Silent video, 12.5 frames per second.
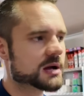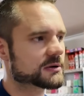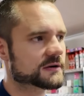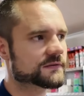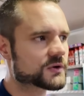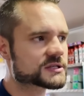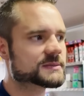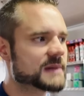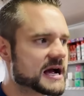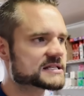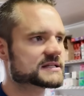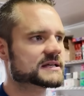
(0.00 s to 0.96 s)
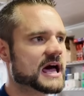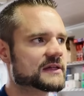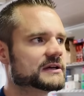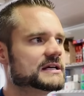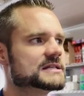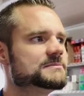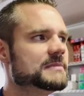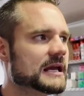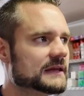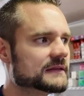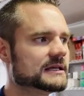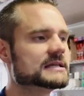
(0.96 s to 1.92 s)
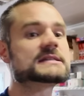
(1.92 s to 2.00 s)
But unfortunately, Magic the Gathering is
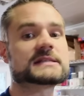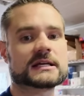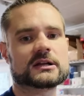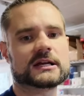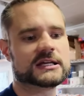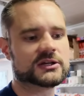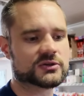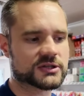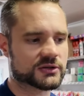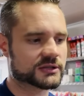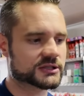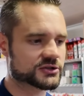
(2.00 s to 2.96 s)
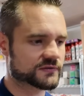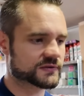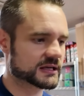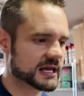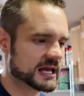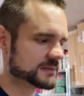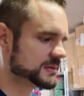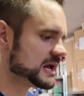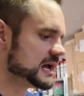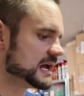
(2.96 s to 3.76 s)
mainly still a utility-driven game.